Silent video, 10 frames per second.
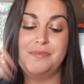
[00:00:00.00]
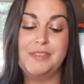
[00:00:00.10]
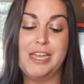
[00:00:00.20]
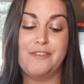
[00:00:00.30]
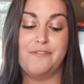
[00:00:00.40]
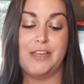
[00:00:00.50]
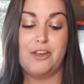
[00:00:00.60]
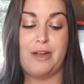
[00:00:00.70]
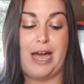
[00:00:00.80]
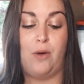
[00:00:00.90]
and
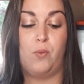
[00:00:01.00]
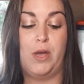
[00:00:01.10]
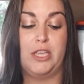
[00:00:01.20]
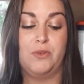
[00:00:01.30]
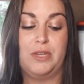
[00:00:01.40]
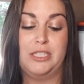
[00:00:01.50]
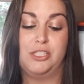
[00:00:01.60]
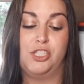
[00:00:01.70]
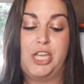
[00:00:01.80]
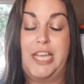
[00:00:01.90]
figure out what you need to
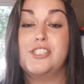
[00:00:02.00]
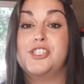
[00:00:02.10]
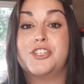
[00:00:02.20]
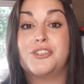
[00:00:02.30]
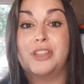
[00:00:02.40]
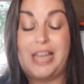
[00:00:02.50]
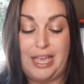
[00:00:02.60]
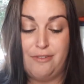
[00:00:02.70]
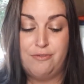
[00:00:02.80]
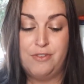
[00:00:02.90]
change in your
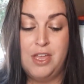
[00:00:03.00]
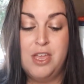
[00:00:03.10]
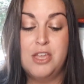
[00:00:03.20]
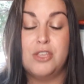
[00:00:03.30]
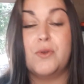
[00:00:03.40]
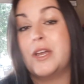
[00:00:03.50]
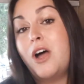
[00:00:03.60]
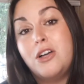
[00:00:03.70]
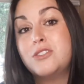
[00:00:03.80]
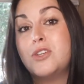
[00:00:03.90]
life. You can
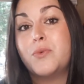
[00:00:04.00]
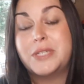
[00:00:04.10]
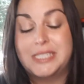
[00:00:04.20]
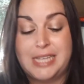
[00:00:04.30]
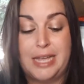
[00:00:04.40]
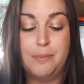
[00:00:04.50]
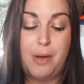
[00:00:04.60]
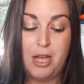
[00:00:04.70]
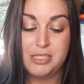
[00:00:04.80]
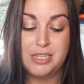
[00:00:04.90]
also recite
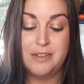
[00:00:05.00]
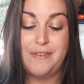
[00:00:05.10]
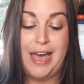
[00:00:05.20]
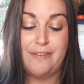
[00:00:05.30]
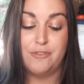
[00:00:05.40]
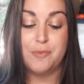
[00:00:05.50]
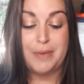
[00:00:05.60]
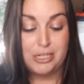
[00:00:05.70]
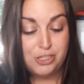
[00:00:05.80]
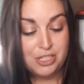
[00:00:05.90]
positive
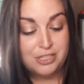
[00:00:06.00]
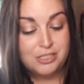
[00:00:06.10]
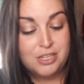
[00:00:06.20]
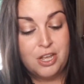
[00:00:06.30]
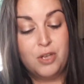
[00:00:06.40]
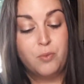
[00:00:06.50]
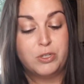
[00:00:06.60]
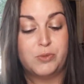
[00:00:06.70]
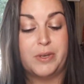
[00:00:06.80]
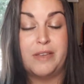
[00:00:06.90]
affirmations,
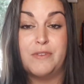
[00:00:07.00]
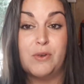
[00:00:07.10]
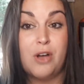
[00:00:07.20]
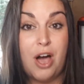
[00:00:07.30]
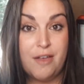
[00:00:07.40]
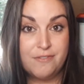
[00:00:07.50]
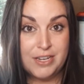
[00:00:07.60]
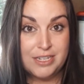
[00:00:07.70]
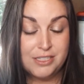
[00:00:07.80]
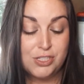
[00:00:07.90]
which will give you
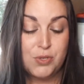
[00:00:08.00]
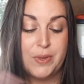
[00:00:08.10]
confidence to